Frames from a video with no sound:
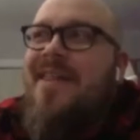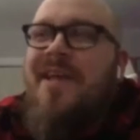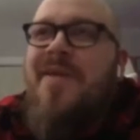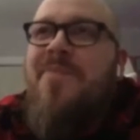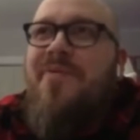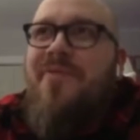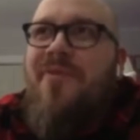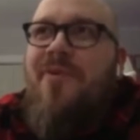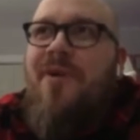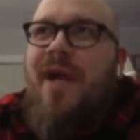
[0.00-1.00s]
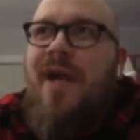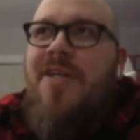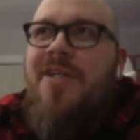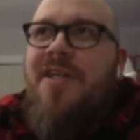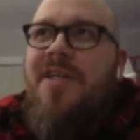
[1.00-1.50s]
think before like
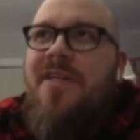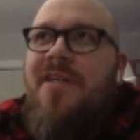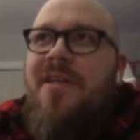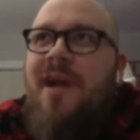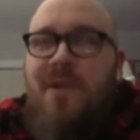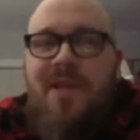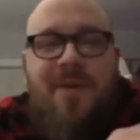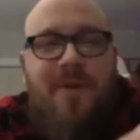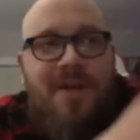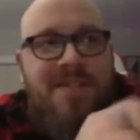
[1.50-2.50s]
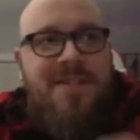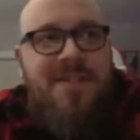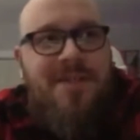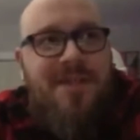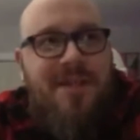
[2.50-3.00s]
when I was
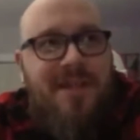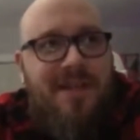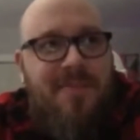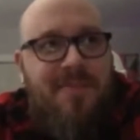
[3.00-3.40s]
still in the